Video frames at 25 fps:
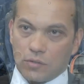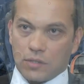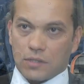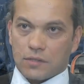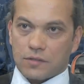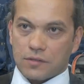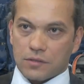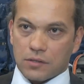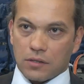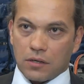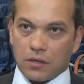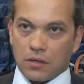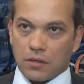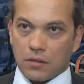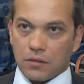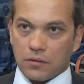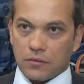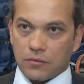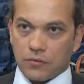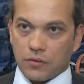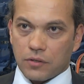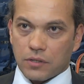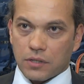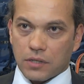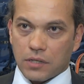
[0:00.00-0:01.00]
install
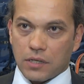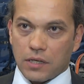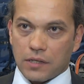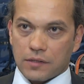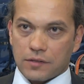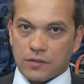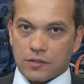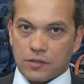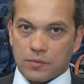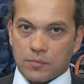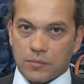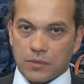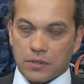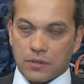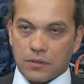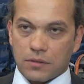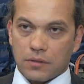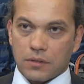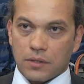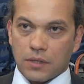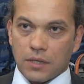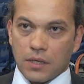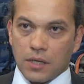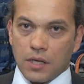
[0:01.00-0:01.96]
for the customer